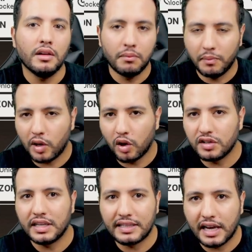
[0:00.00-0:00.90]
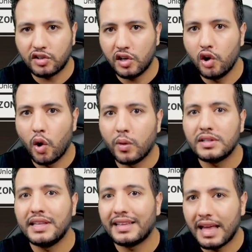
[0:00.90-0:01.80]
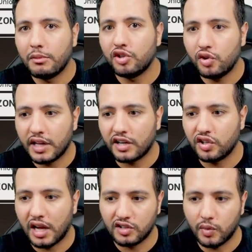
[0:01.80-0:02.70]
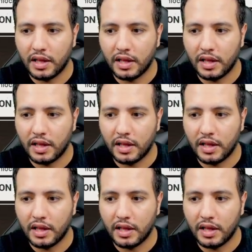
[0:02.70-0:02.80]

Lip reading: because it actually lowers their damage reduction as well.